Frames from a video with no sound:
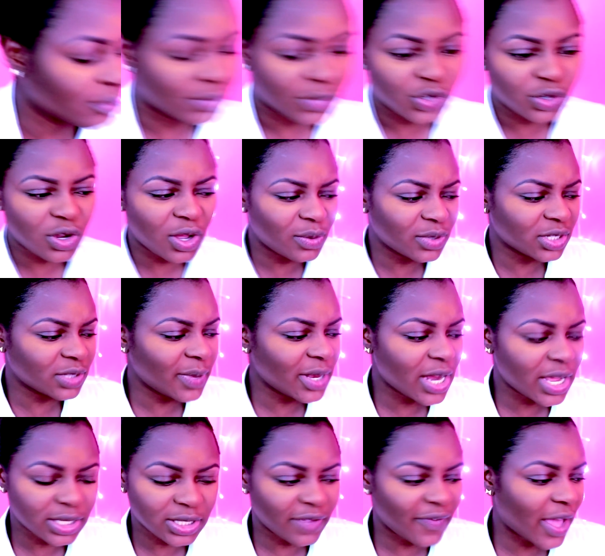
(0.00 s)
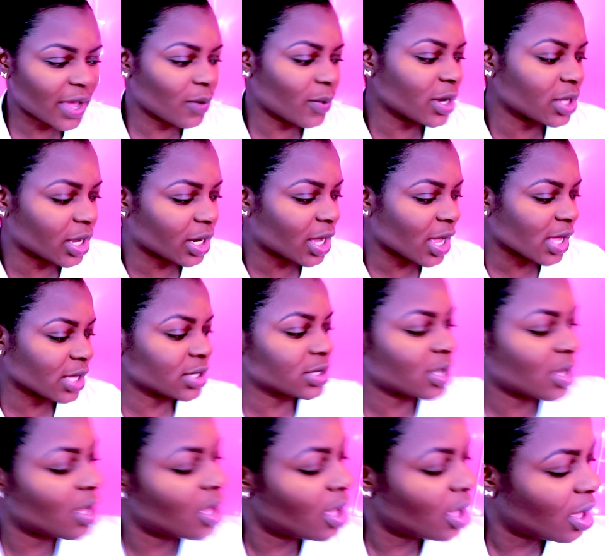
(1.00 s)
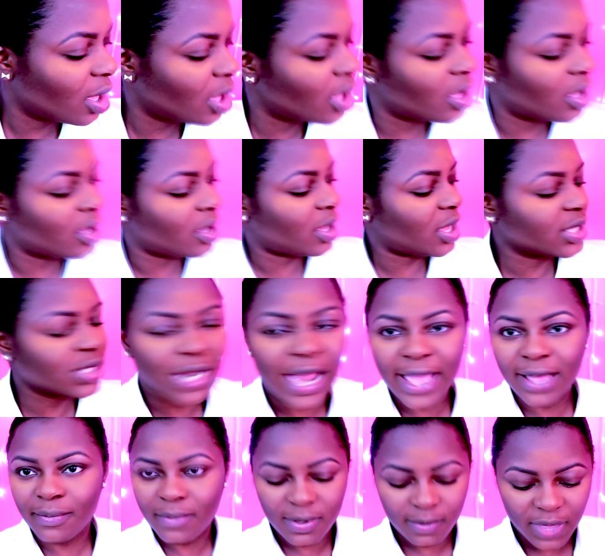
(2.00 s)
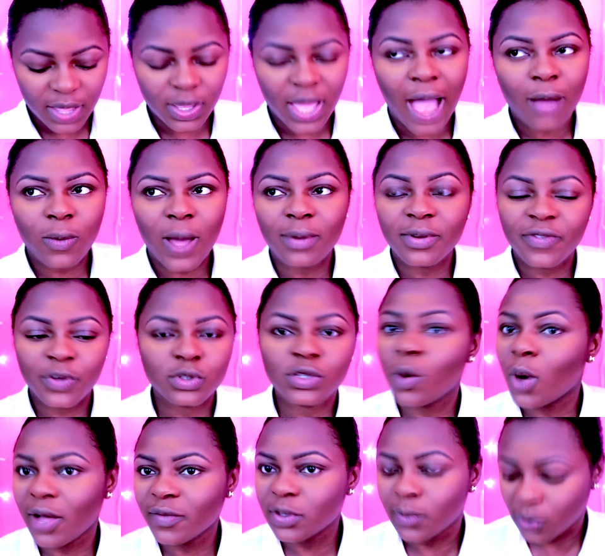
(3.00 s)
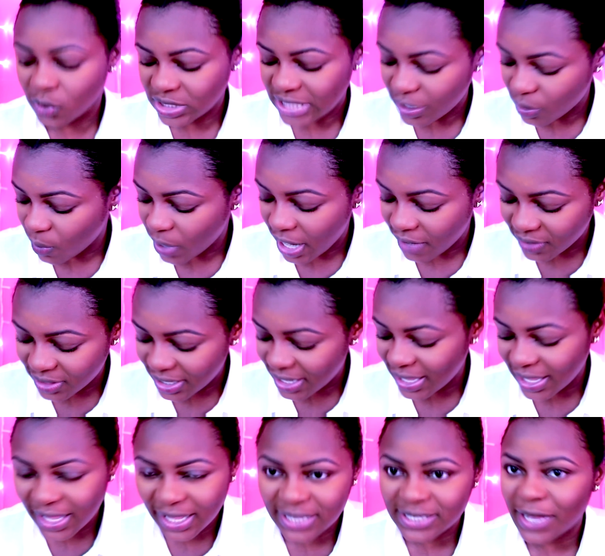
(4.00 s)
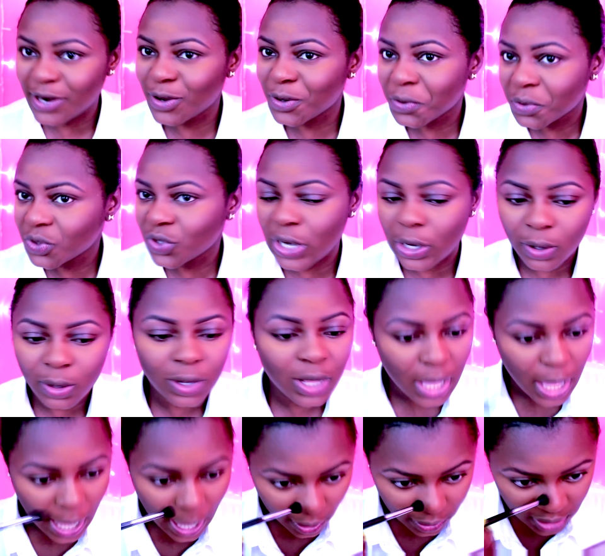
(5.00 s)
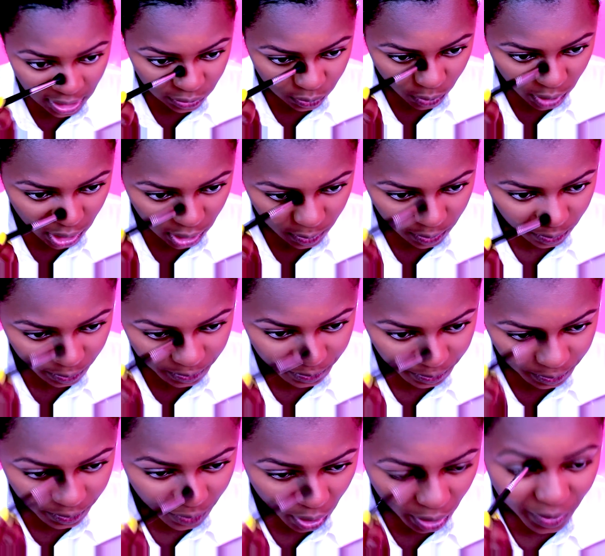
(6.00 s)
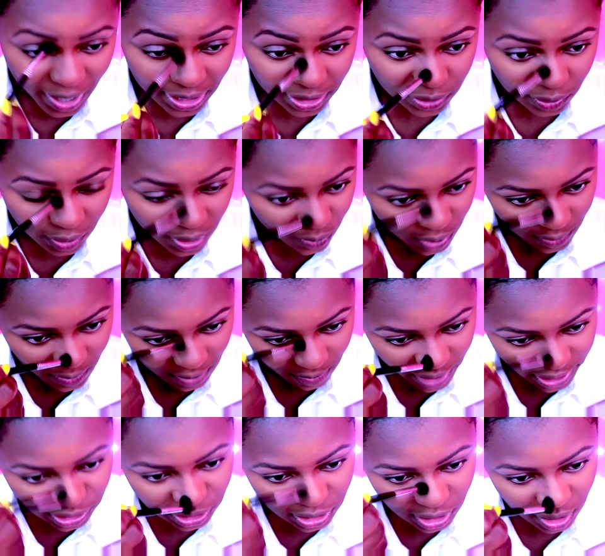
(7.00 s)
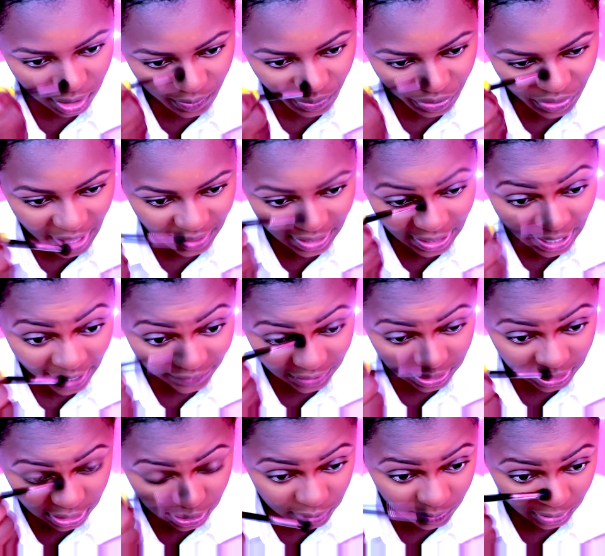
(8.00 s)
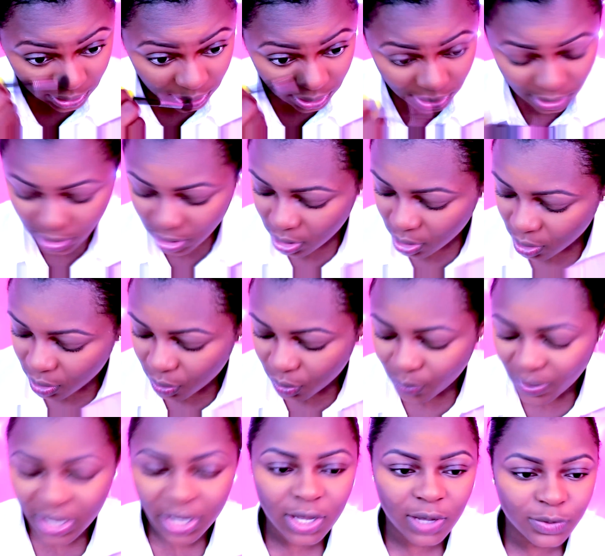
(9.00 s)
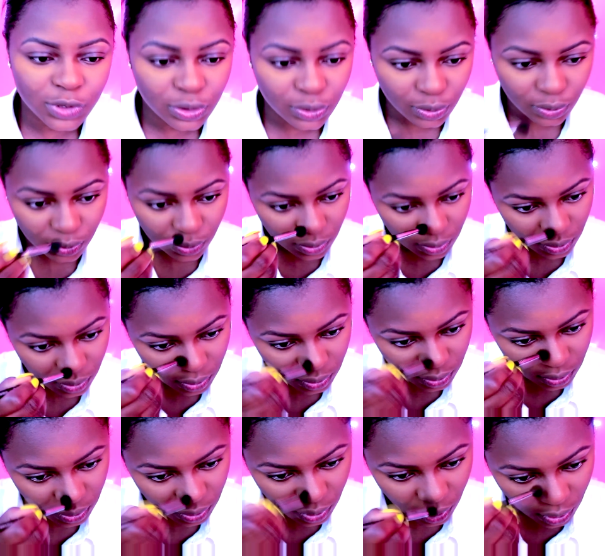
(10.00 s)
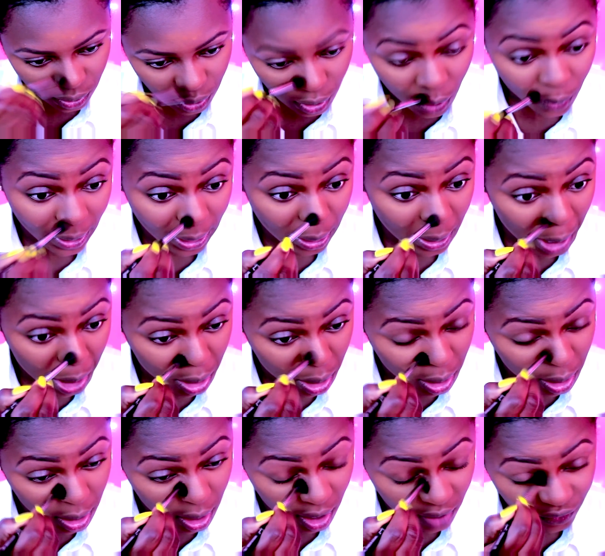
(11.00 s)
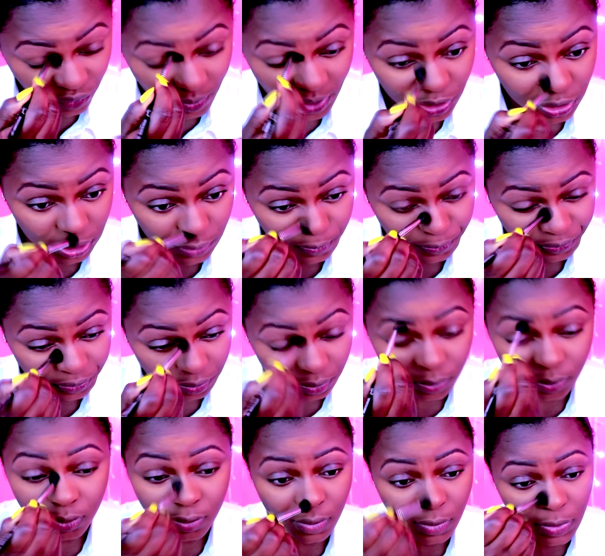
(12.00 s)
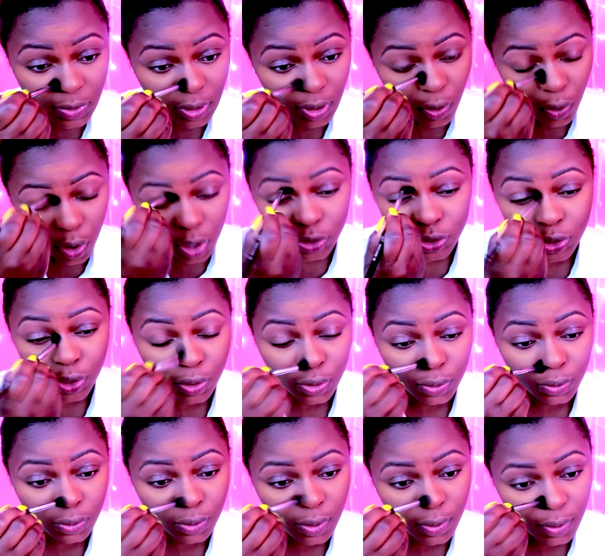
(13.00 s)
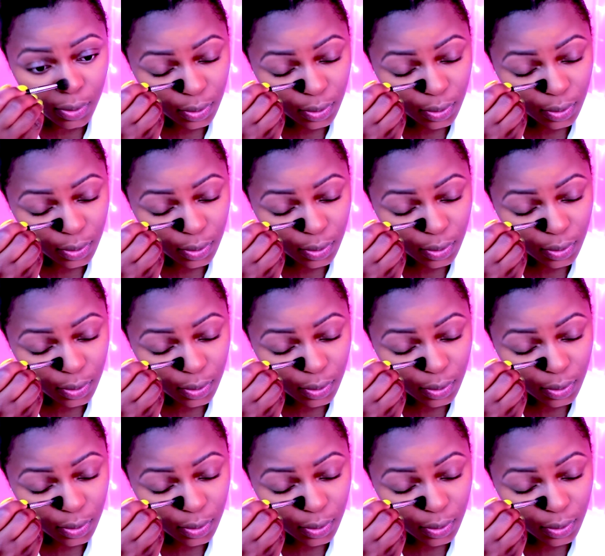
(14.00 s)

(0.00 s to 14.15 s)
you know, it would just be nice if I could work there, because it's like, I would feel so comfortable because I know where everything is. I know, you know, how things work already. So it wouldn't be much that they have to teach me when it comes to knowing information. Also,